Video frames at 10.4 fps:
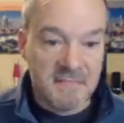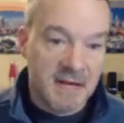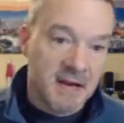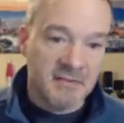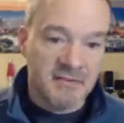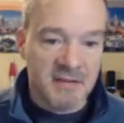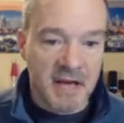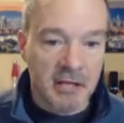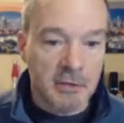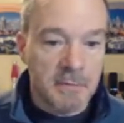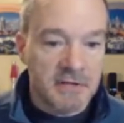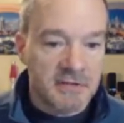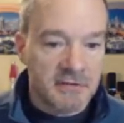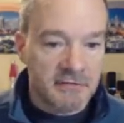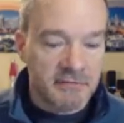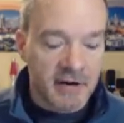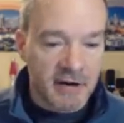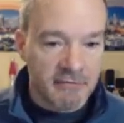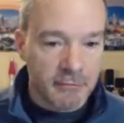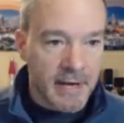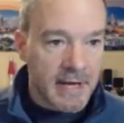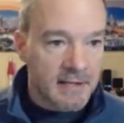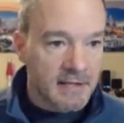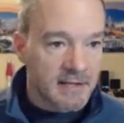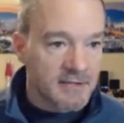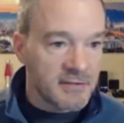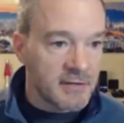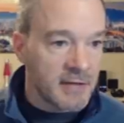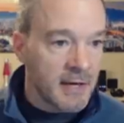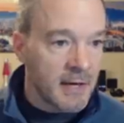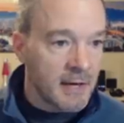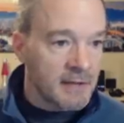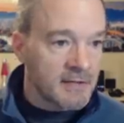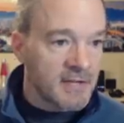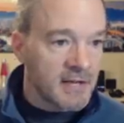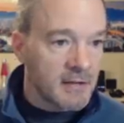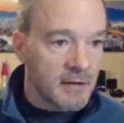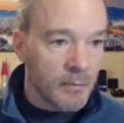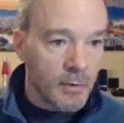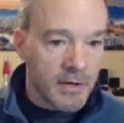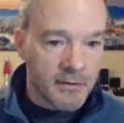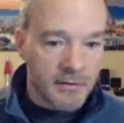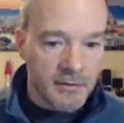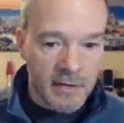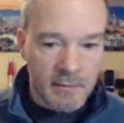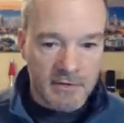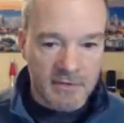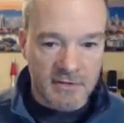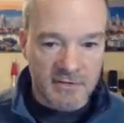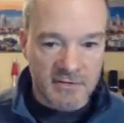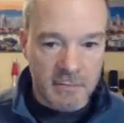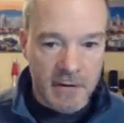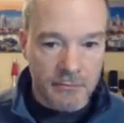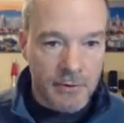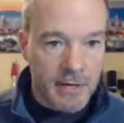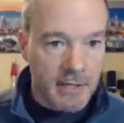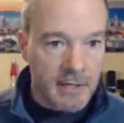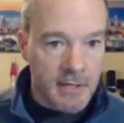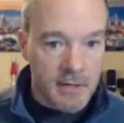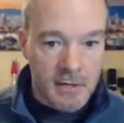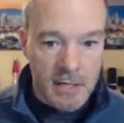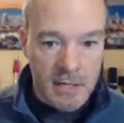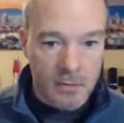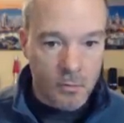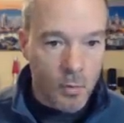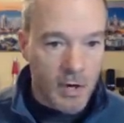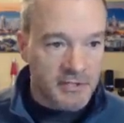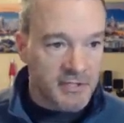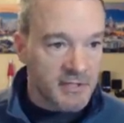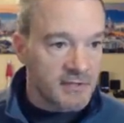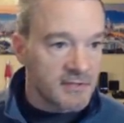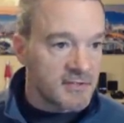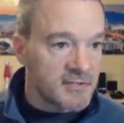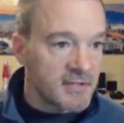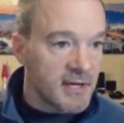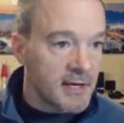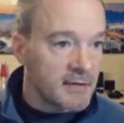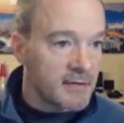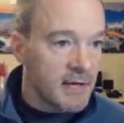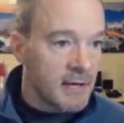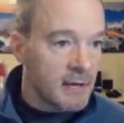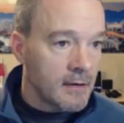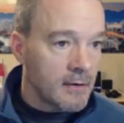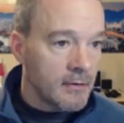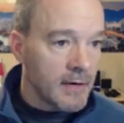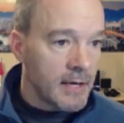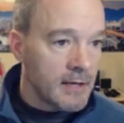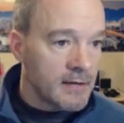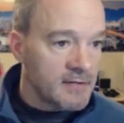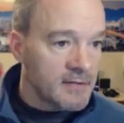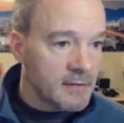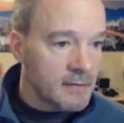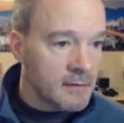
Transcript: that has an element of, of reality to it. Let's take a look at one other image. This is Mount Rainier in Washington State. Go edit,